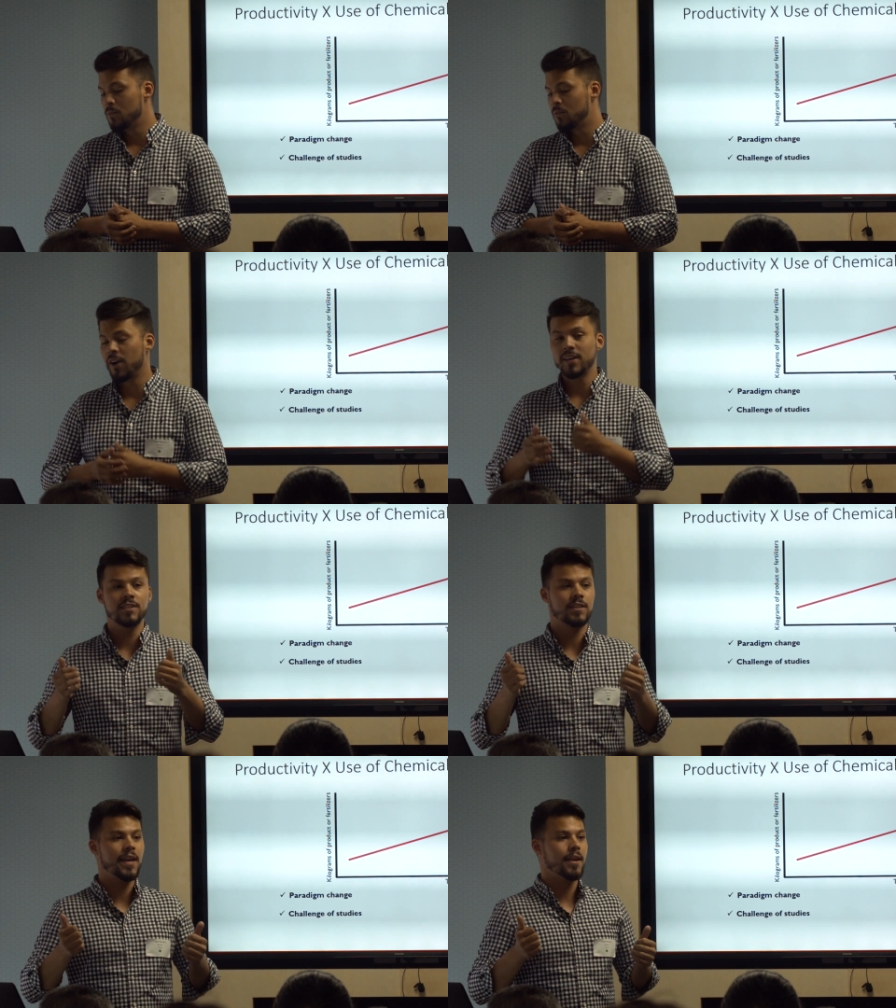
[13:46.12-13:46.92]

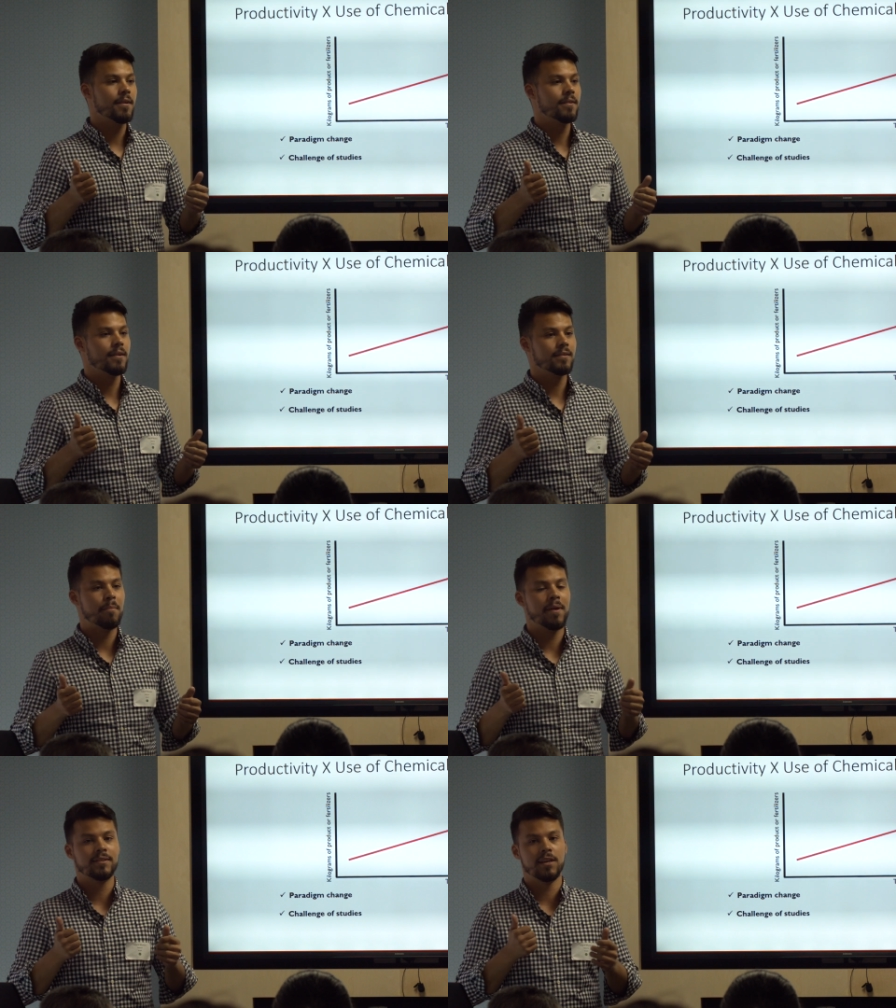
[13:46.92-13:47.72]
first thing
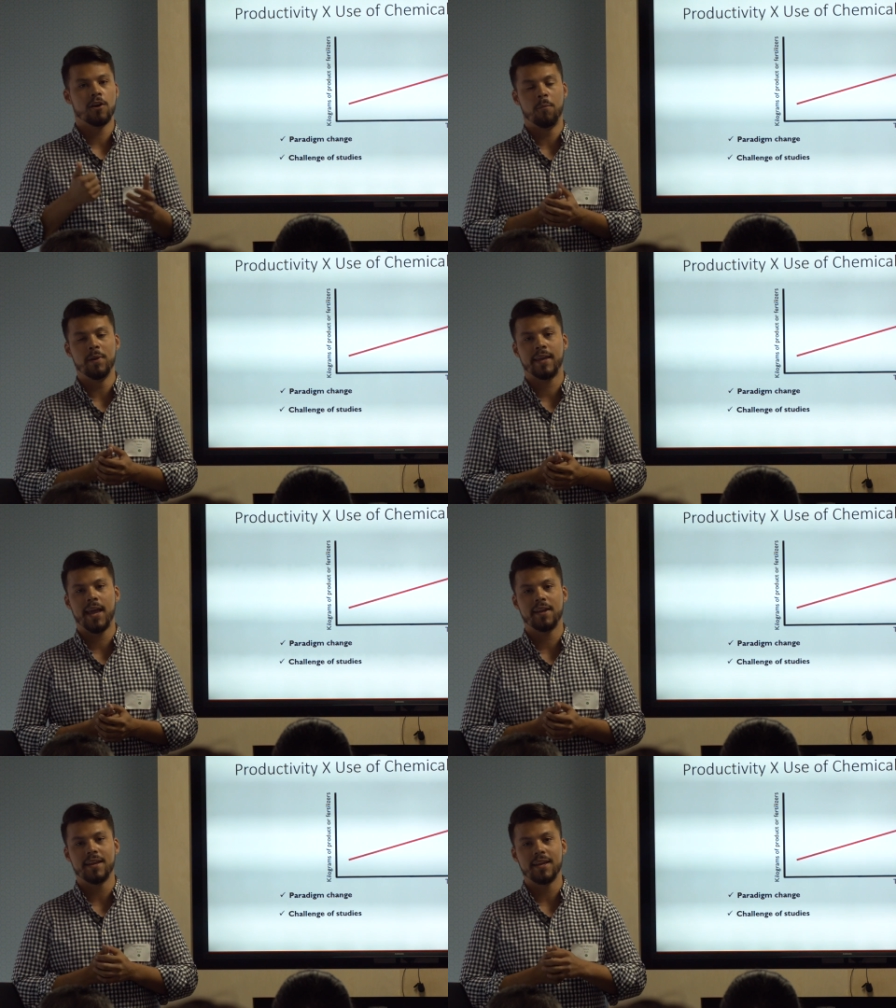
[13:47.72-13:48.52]
that makes it
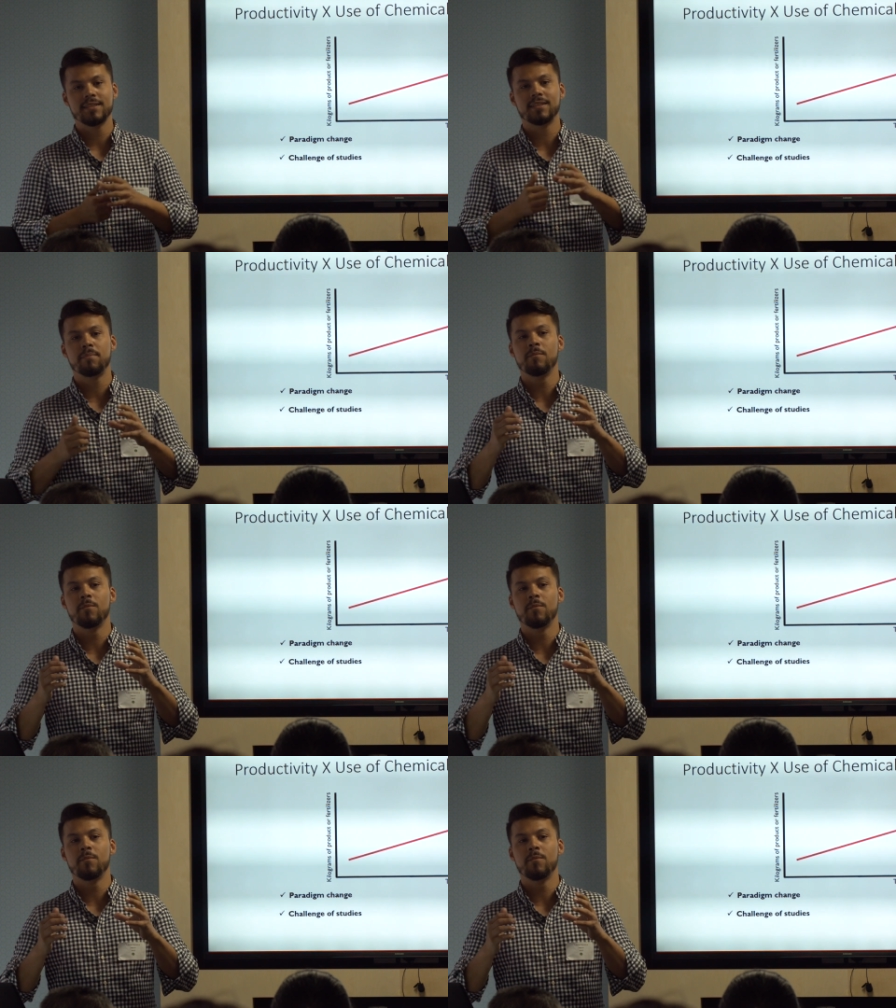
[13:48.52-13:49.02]
complicated is the